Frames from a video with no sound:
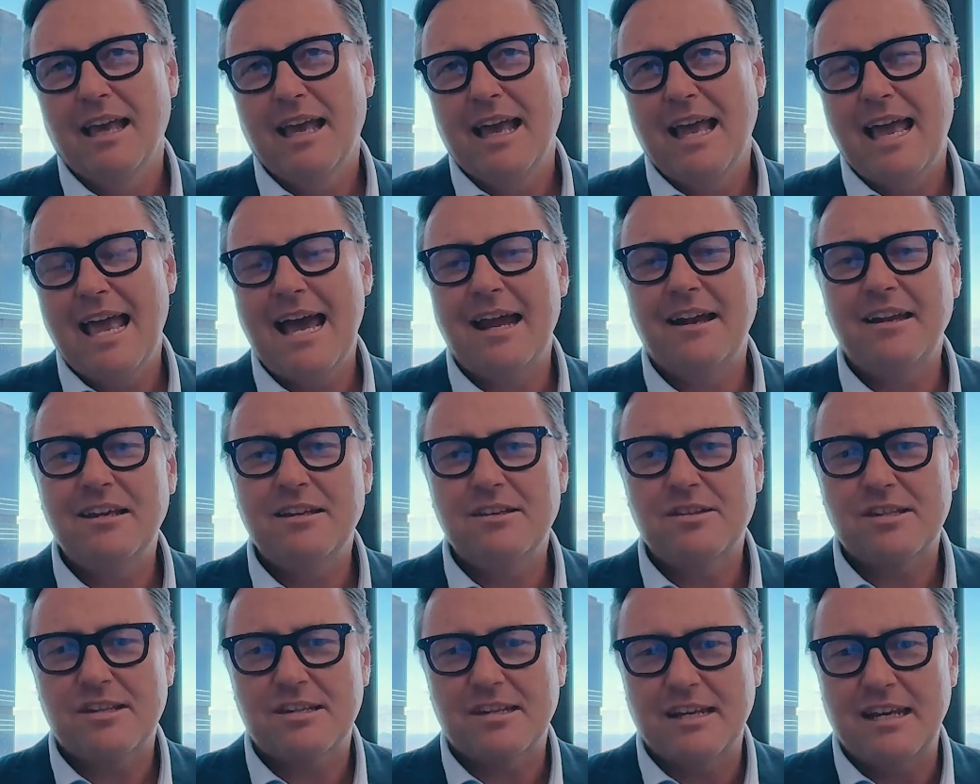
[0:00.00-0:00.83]
How do you
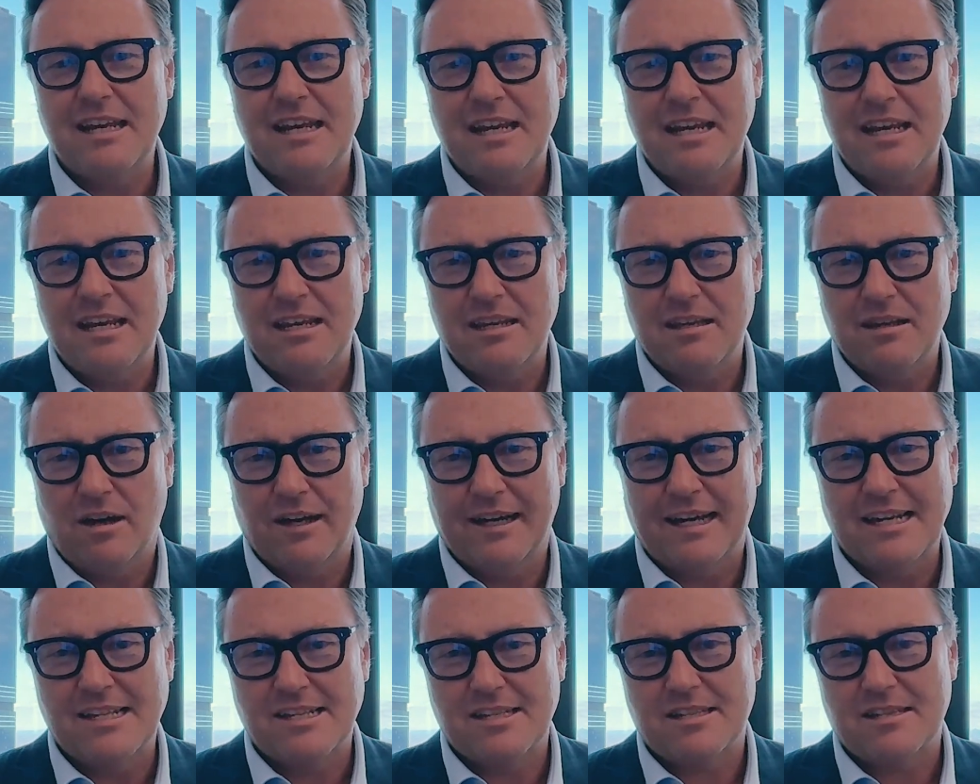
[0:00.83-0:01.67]
see, I
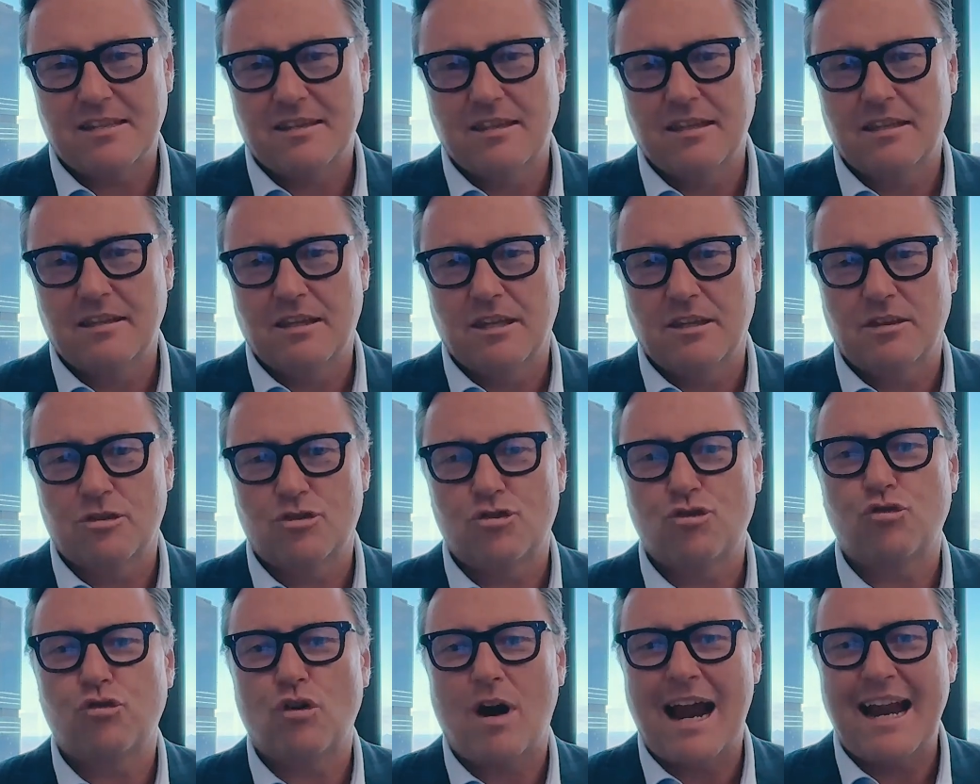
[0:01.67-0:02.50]
guess, the
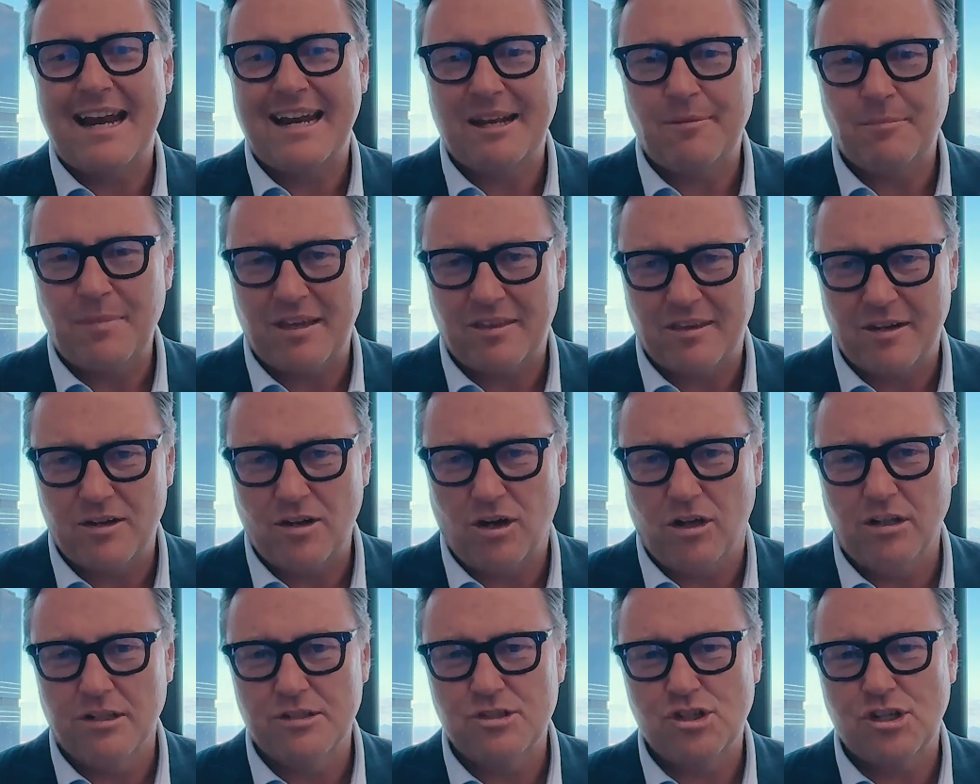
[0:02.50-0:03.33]
training
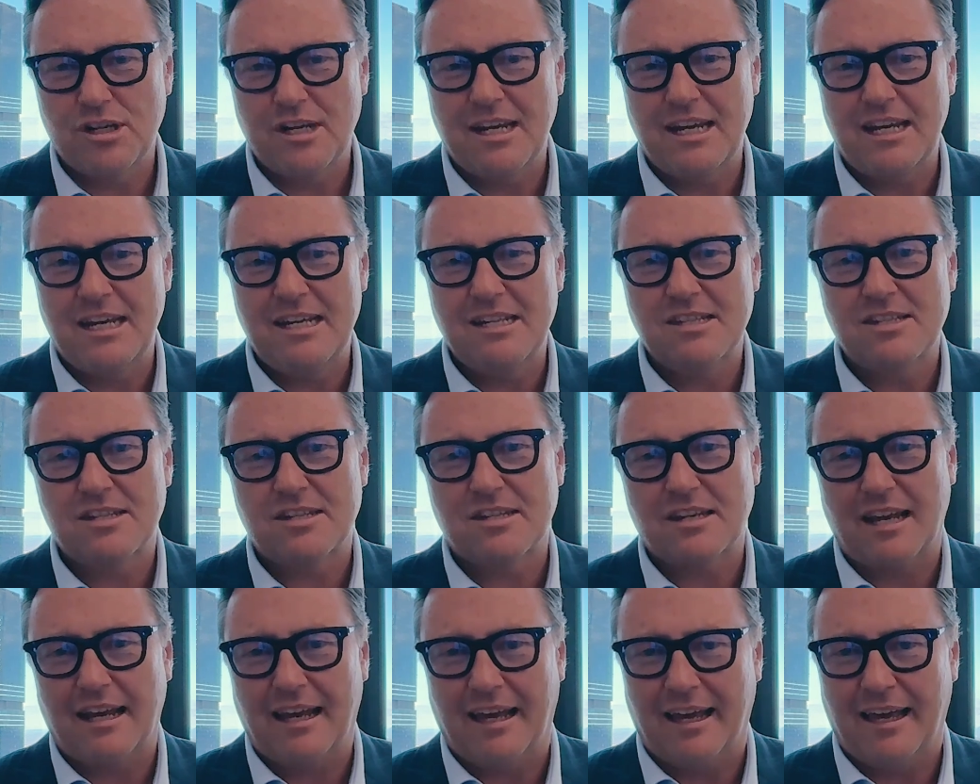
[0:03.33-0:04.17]
methodologies
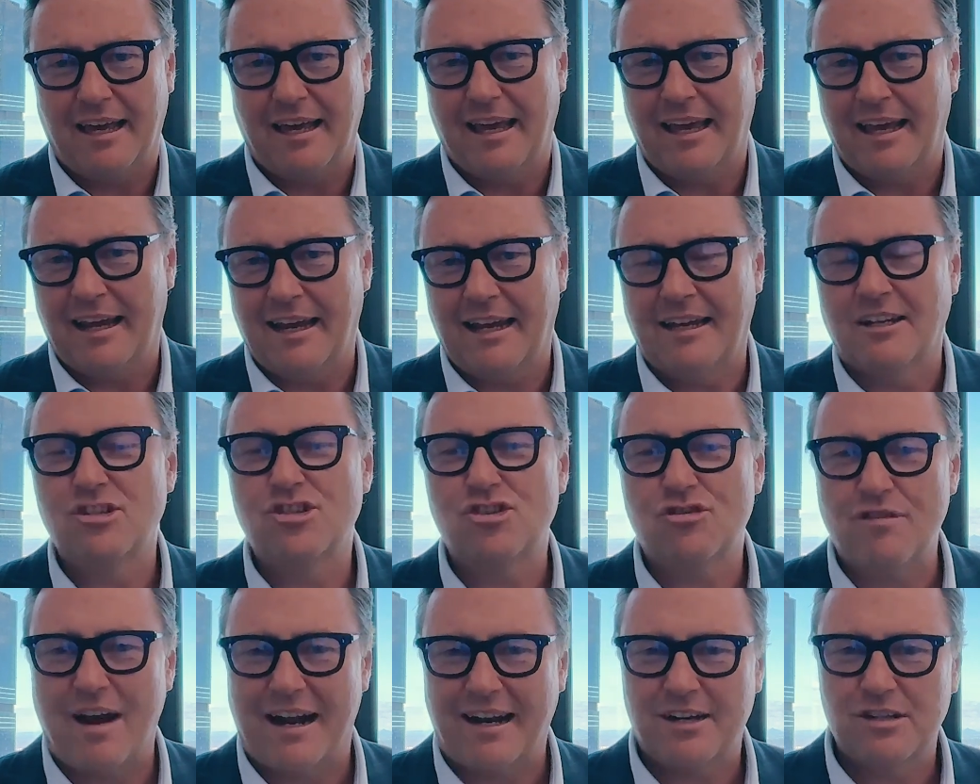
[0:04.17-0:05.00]
and
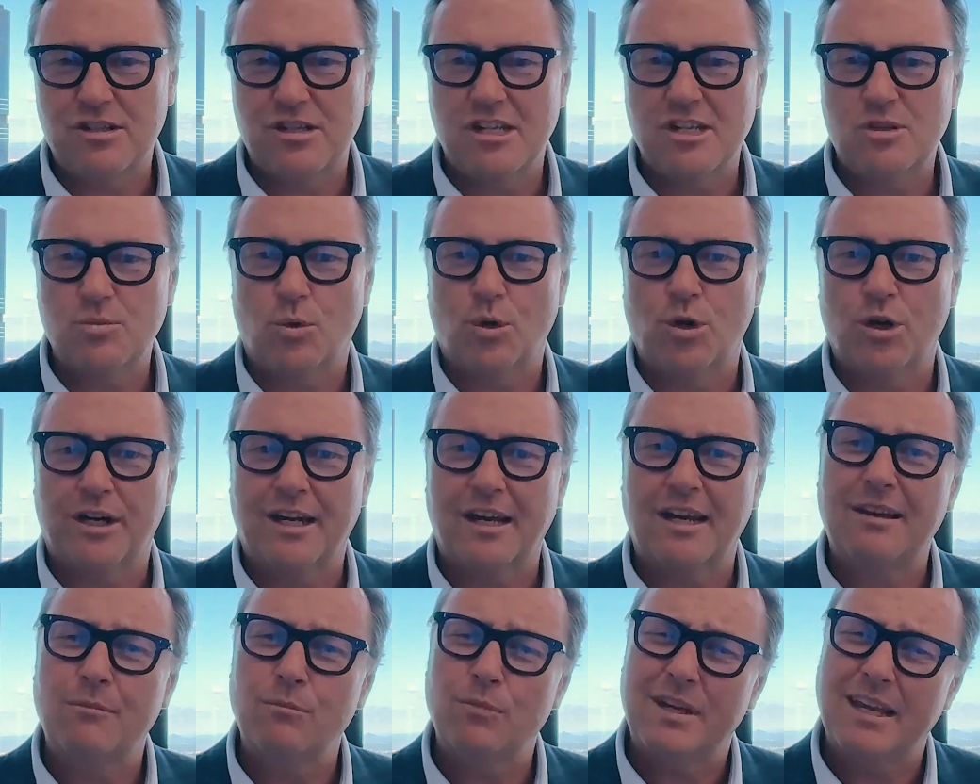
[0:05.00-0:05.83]
strategies
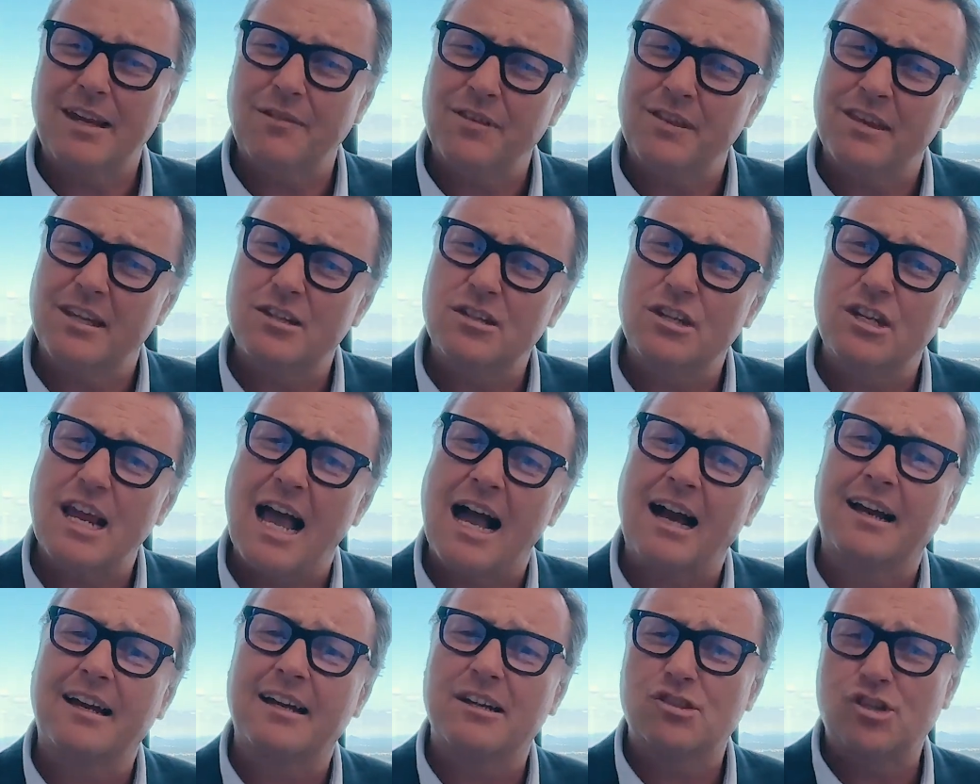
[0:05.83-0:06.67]
working, given the
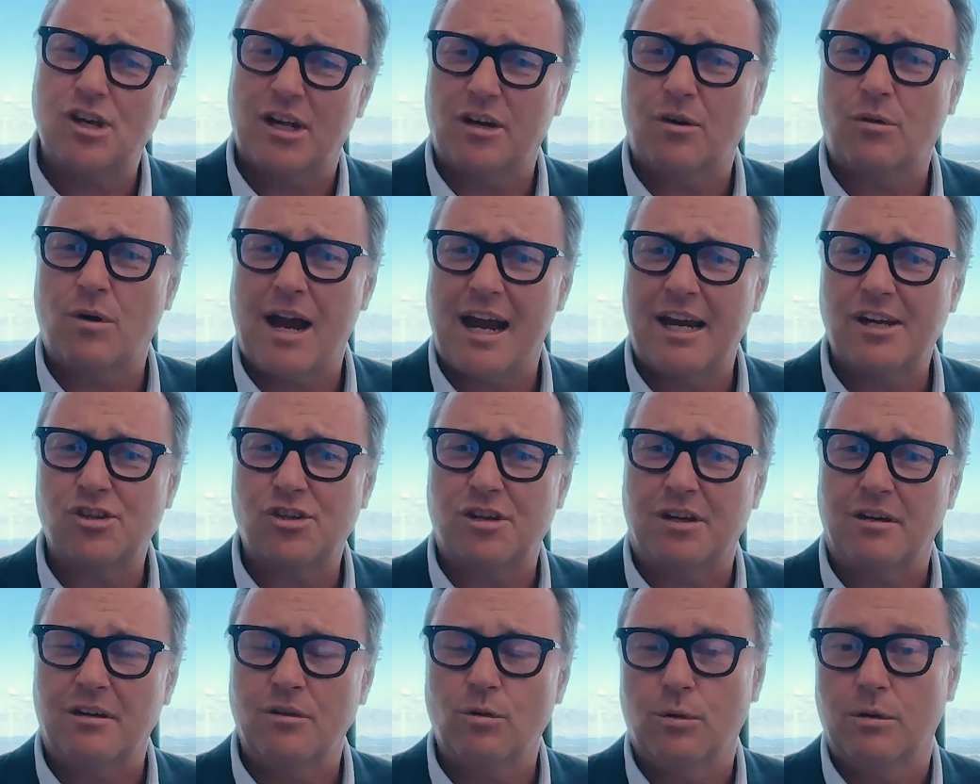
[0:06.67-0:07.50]
younger
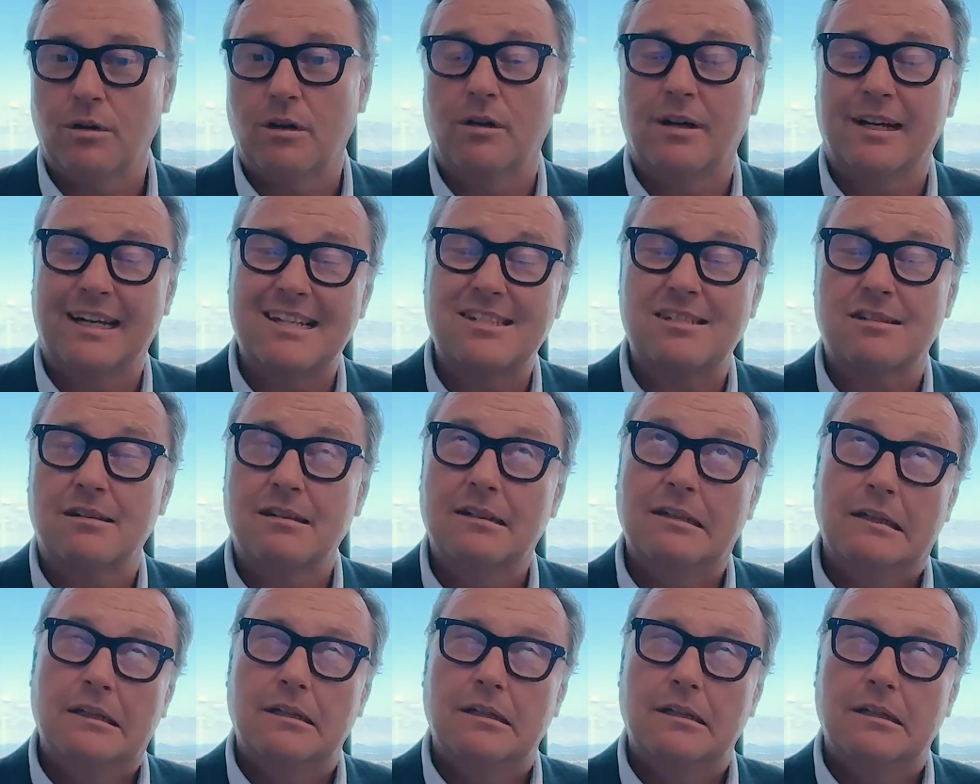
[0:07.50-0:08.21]
generation, although this